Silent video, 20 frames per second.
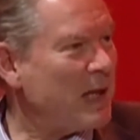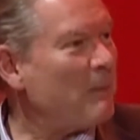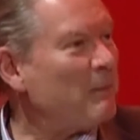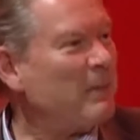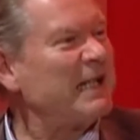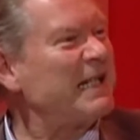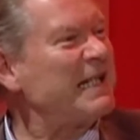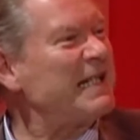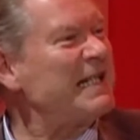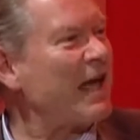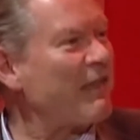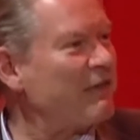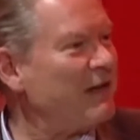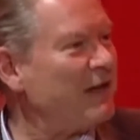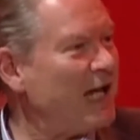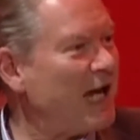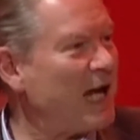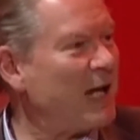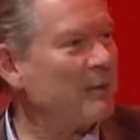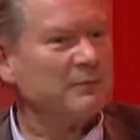But nothing
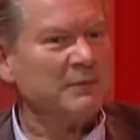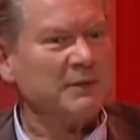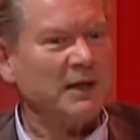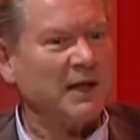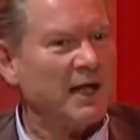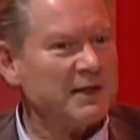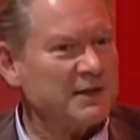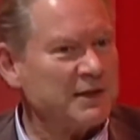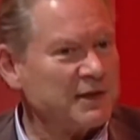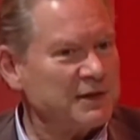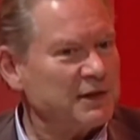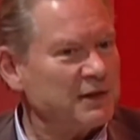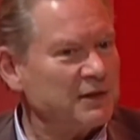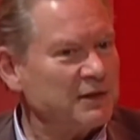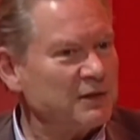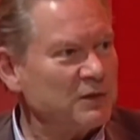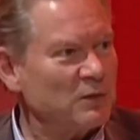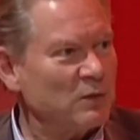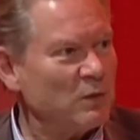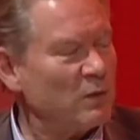happened. I just
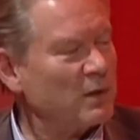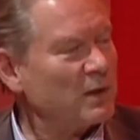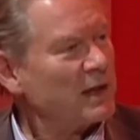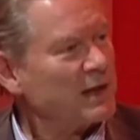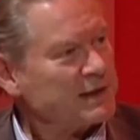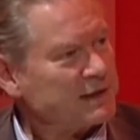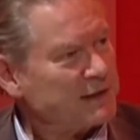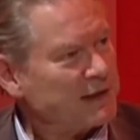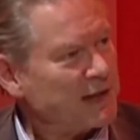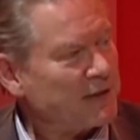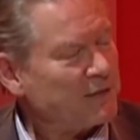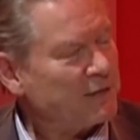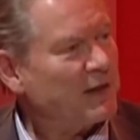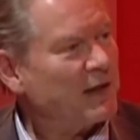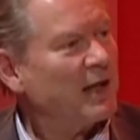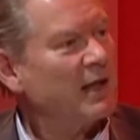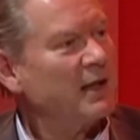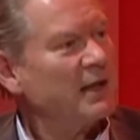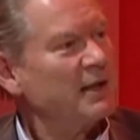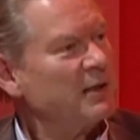didn't talk. I stayed there.